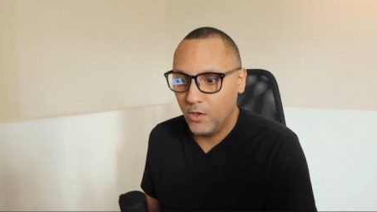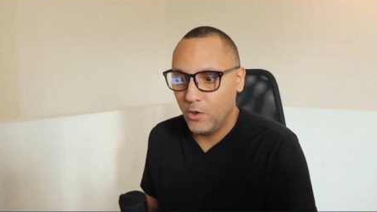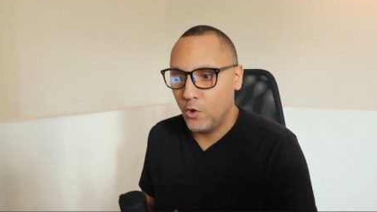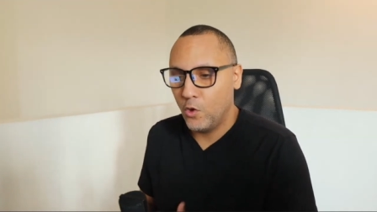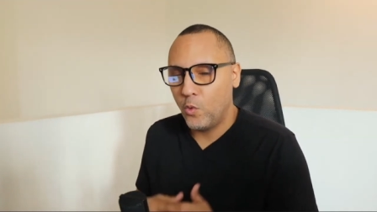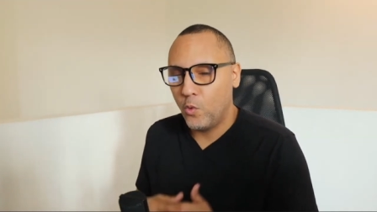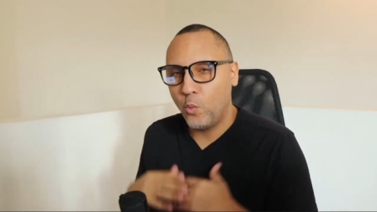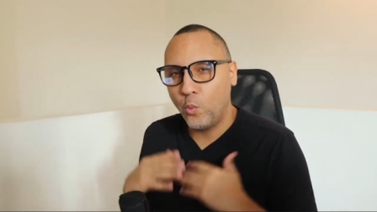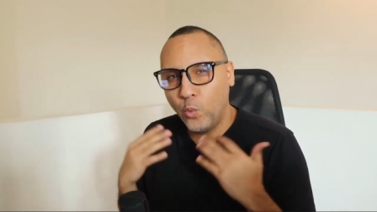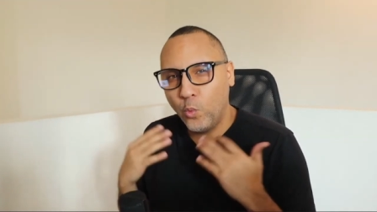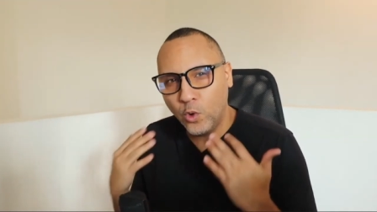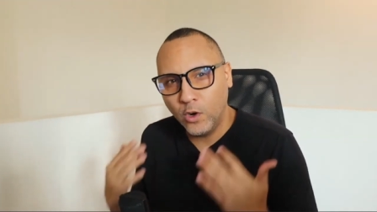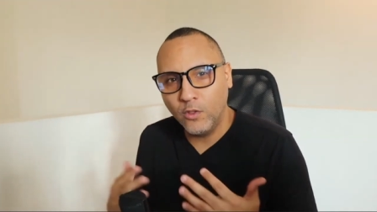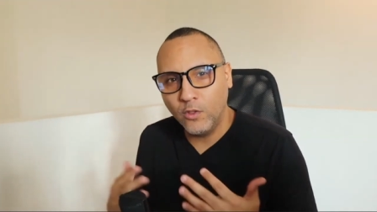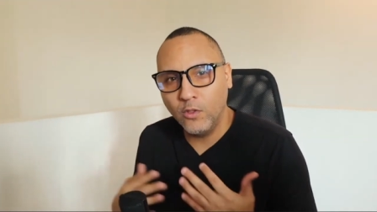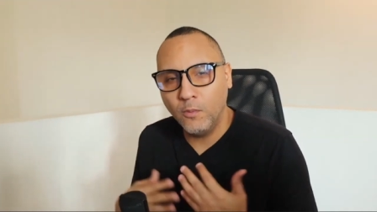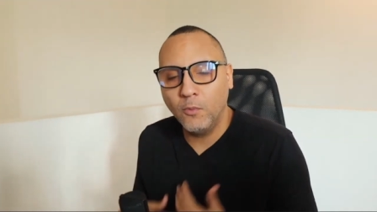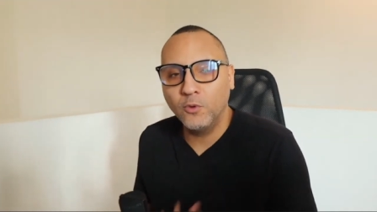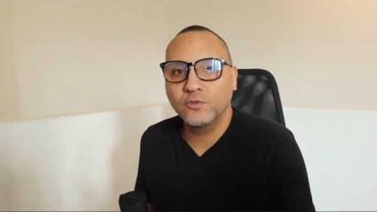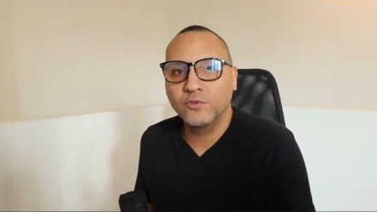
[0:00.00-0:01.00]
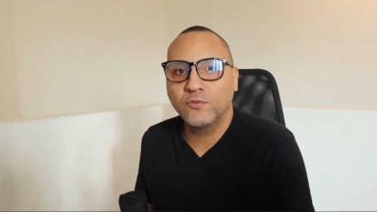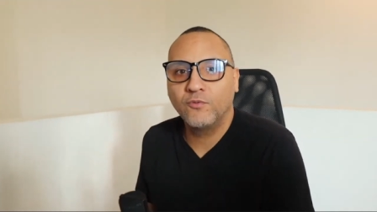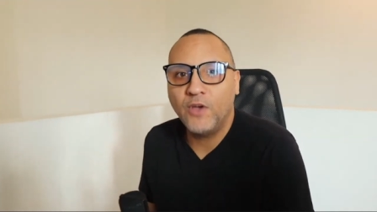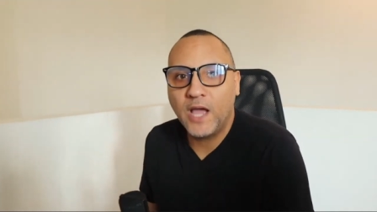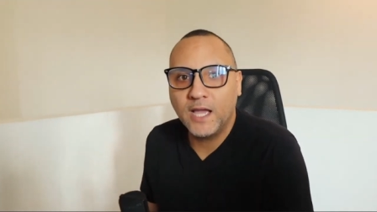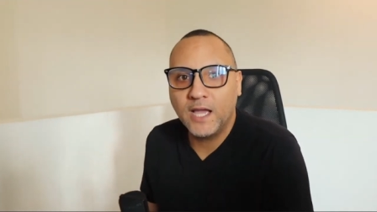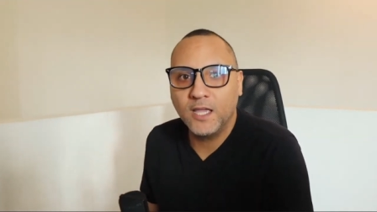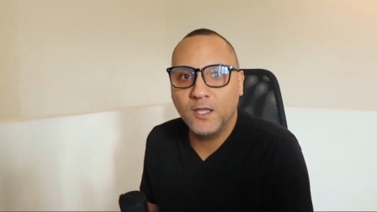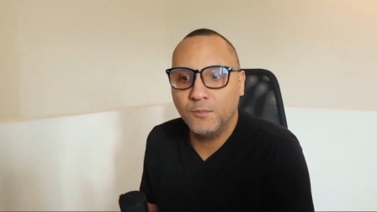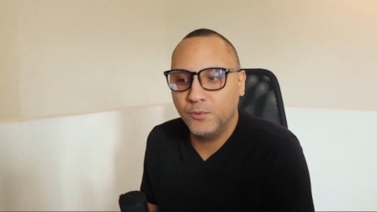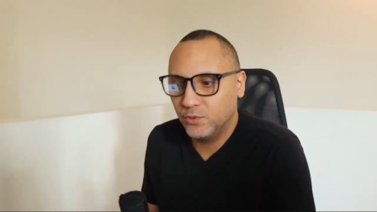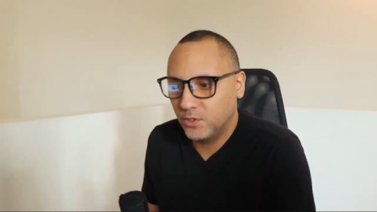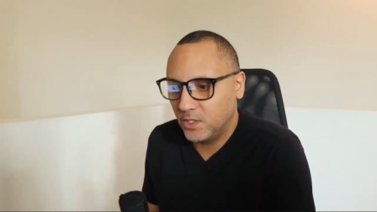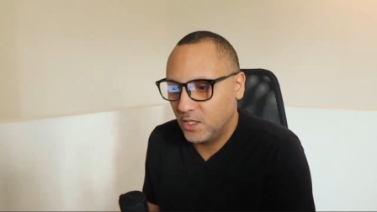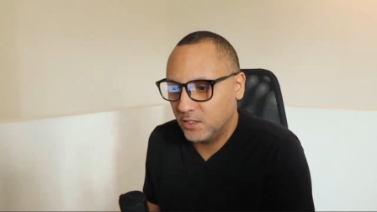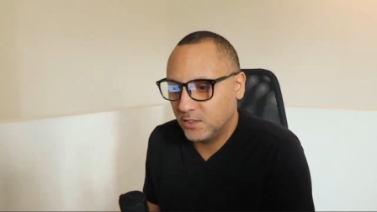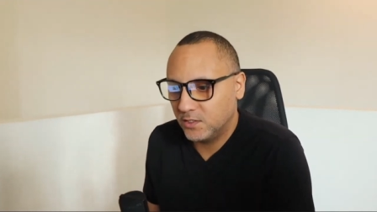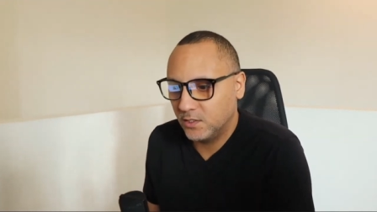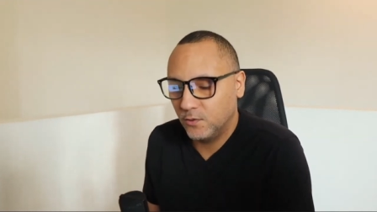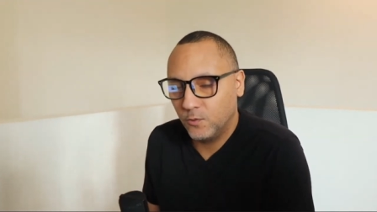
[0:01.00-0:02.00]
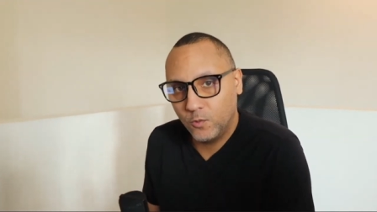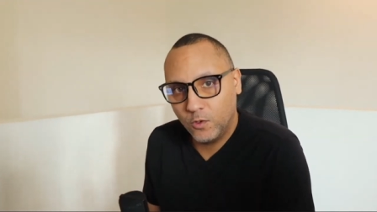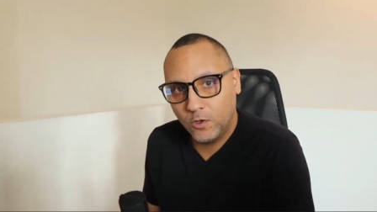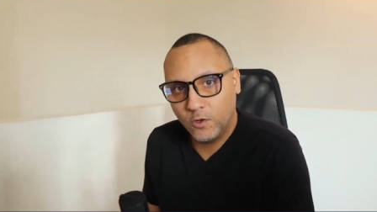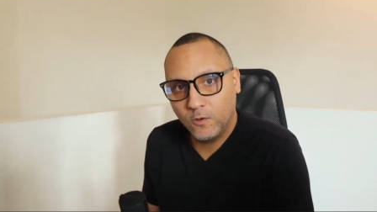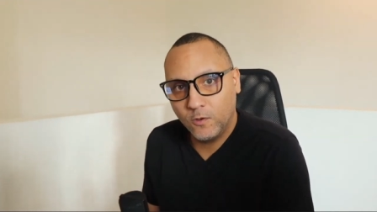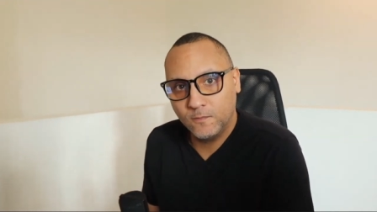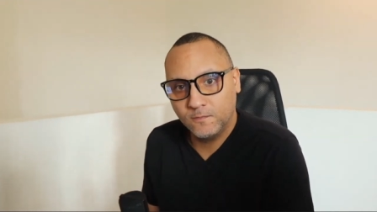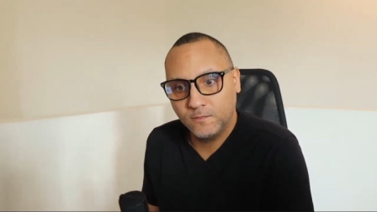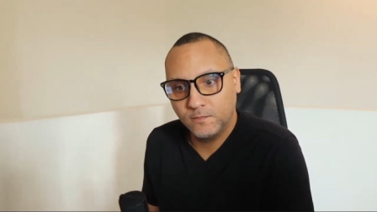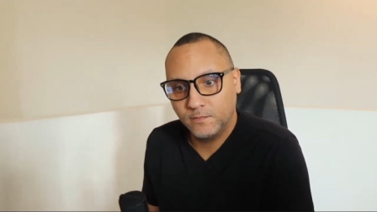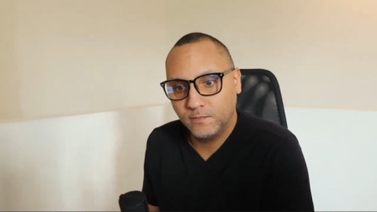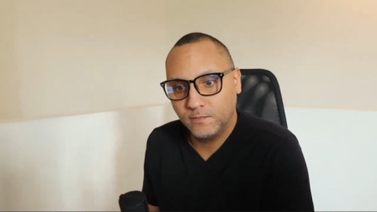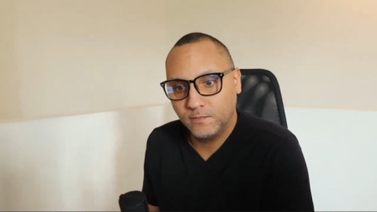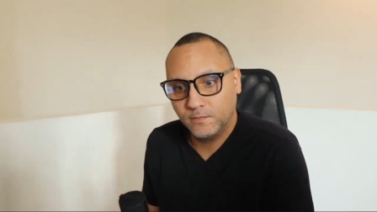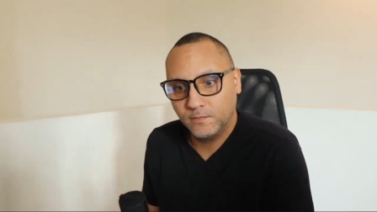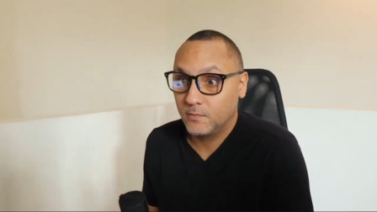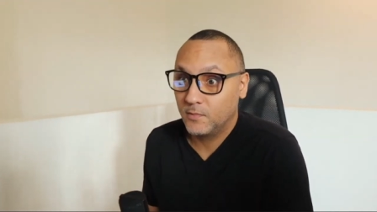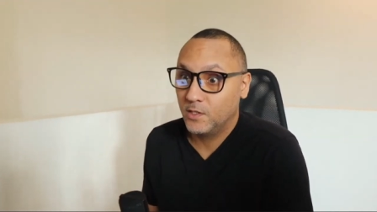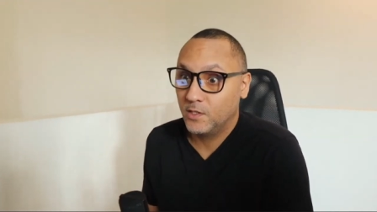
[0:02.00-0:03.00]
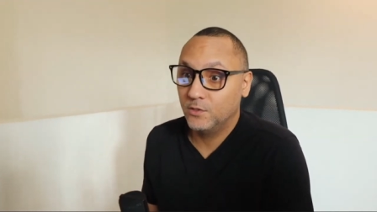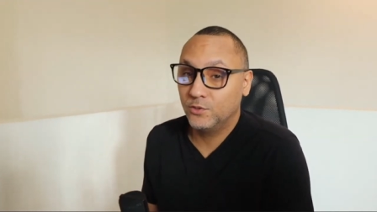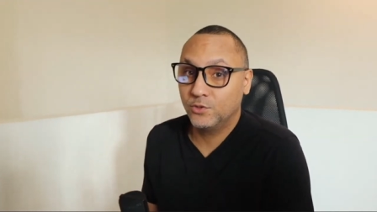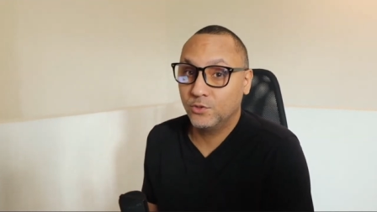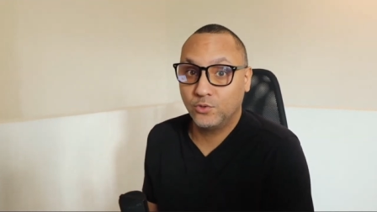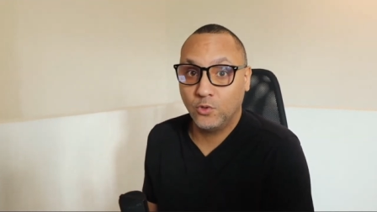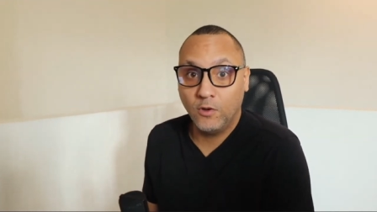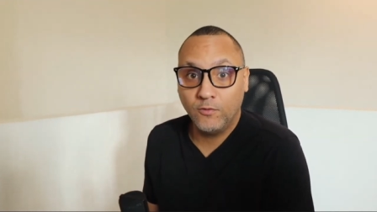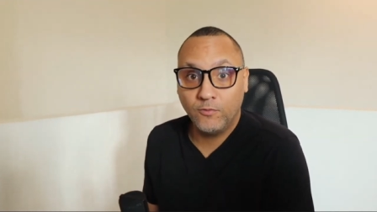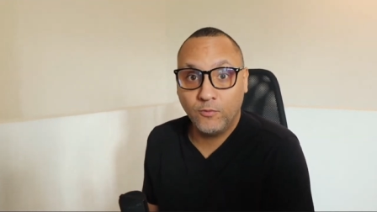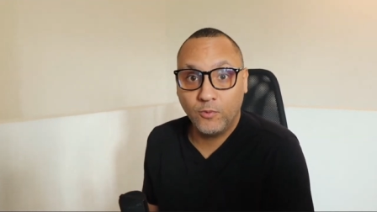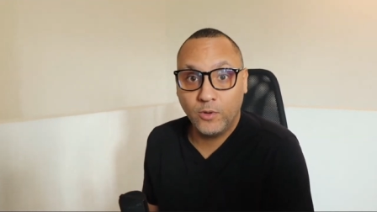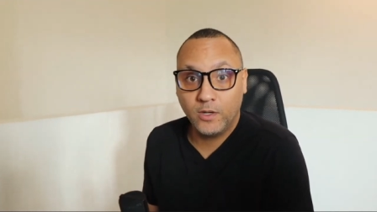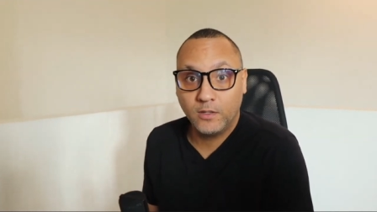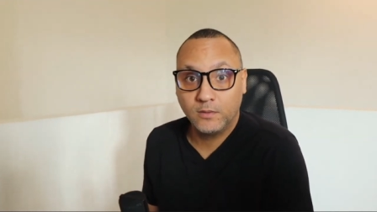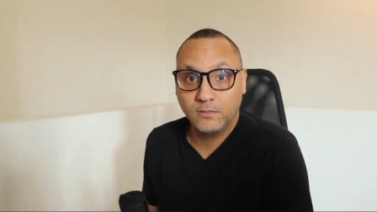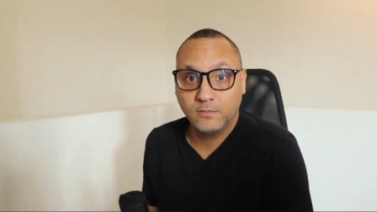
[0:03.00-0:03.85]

what are the most valuable things in the world software